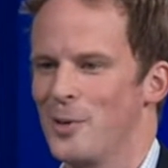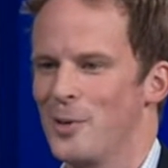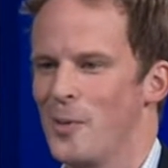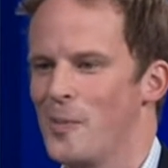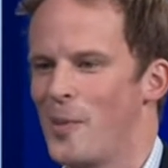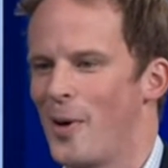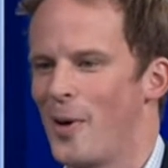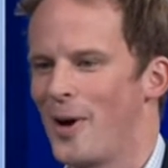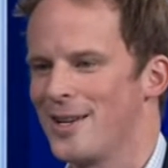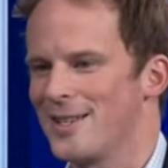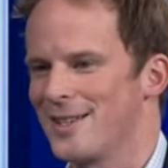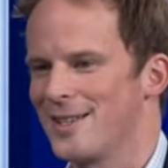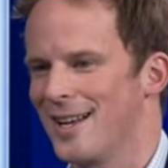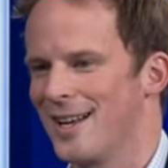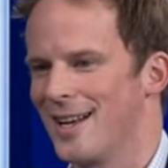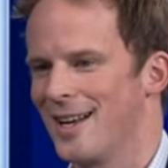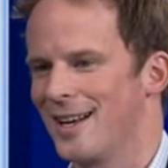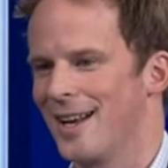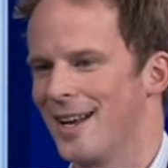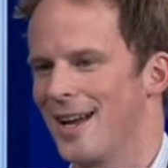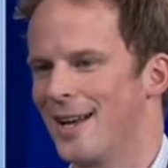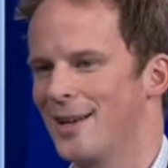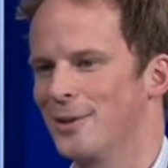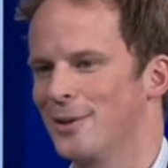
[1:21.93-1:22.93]
your
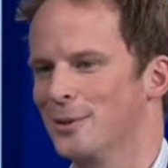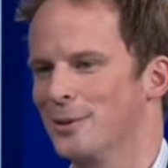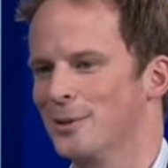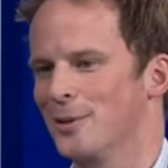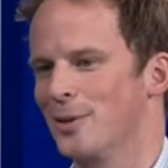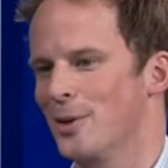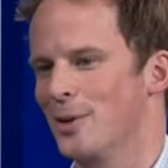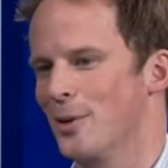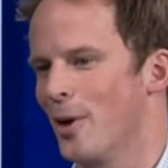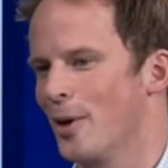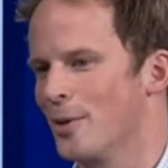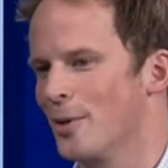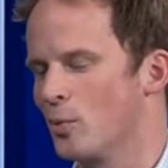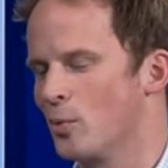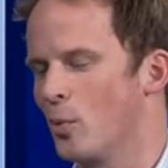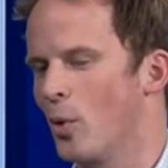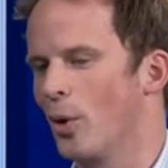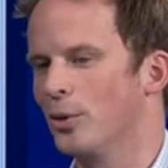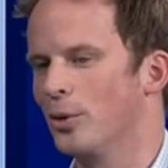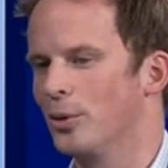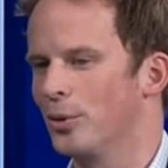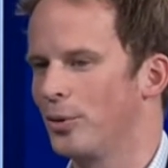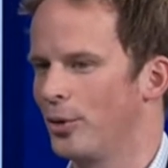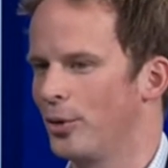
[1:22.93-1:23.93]
buy-to-let landlord who owns
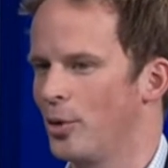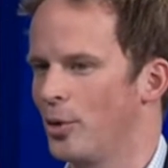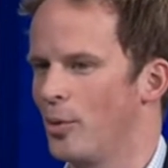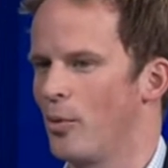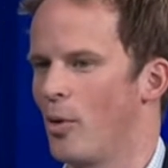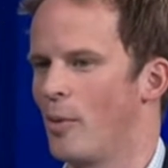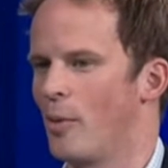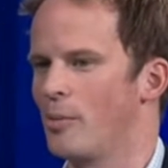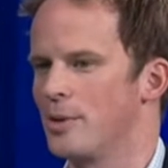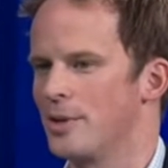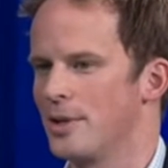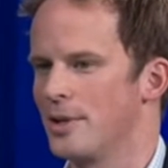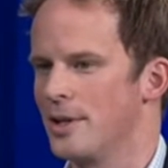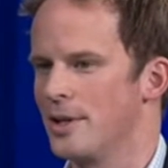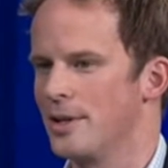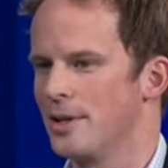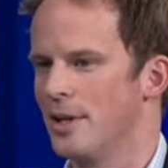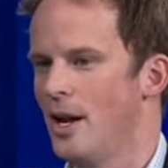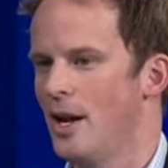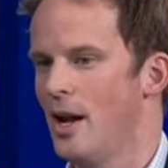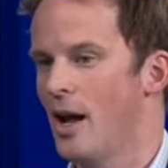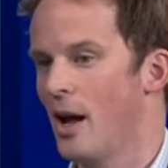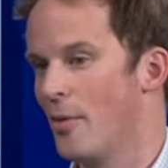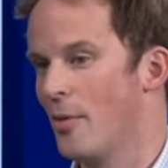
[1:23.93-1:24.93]
one or two properties.